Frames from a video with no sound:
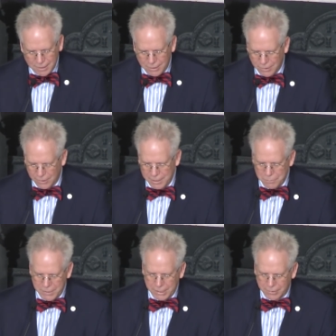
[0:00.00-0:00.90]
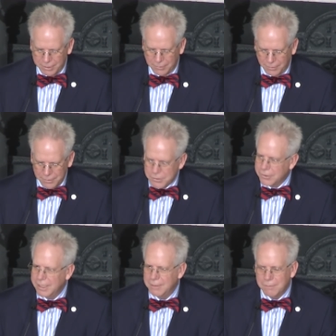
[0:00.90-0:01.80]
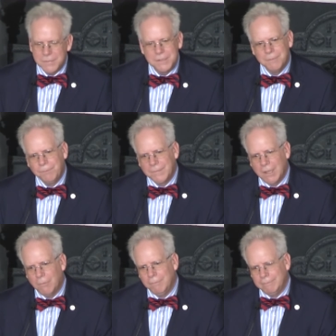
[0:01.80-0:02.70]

her imperial dreams. Now,